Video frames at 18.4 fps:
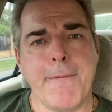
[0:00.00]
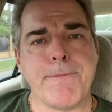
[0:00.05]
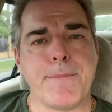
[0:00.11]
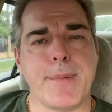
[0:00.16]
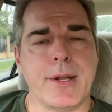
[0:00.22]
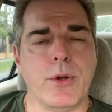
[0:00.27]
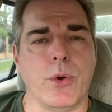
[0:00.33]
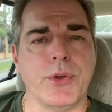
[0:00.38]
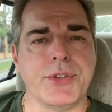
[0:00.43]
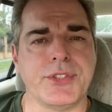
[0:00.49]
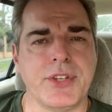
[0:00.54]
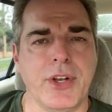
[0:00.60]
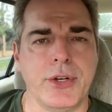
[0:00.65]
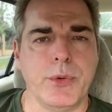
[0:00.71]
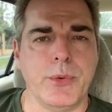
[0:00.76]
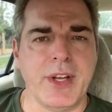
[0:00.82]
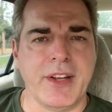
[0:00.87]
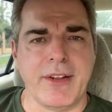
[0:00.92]
but also
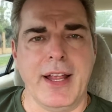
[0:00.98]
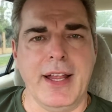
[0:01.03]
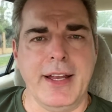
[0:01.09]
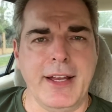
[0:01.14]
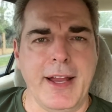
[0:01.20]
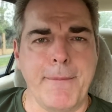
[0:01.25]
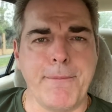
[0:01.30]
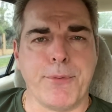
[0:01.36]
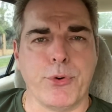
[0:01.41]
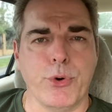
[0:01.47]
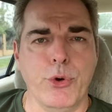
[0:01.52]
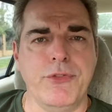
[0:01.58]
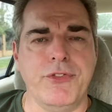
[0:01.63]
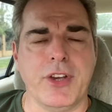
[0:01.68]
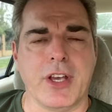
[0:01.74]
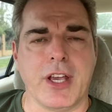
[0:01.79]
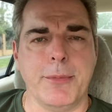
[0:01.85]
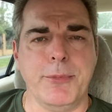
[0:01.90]
to
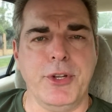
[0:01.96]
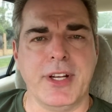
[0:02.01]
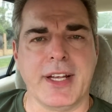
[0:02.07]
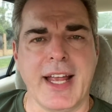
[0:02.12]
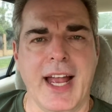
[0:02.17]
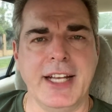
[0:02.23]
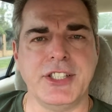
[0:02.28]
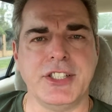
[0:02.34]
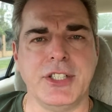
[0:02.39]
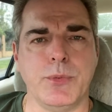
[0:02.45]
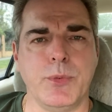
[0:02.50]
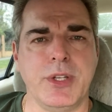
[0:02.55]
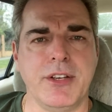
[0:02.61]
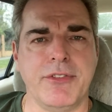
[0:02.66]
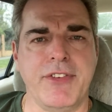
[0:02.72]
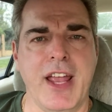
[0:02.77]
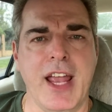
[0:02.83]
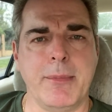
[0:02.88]
improve your communication with
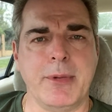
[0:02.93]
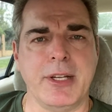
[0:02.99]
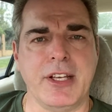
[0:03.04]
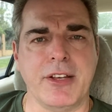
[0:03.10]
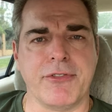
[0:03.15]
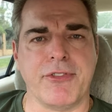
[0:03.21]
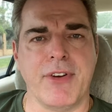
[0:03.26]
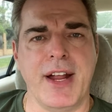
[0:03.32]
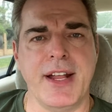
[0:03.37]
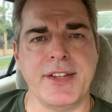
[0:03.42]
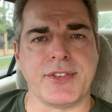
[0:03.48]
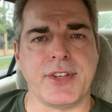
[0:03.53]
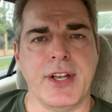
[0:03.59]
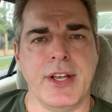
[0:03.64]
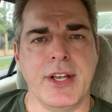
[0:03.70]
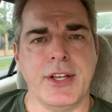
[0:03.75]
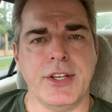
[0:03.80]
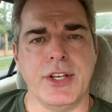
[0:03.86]
your family, your friends,
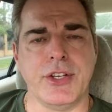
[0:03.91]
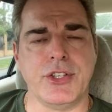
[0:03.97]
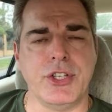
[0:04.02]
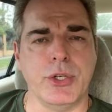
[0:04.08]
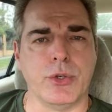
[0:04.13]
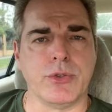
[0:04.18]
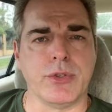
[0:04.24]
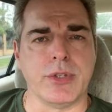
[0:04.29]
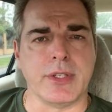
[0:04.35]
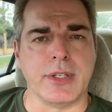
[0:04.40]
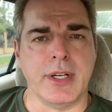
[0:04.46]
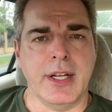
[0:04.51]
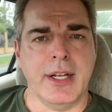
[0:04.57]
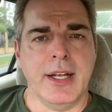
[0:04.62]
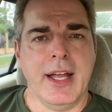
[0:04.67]
your children,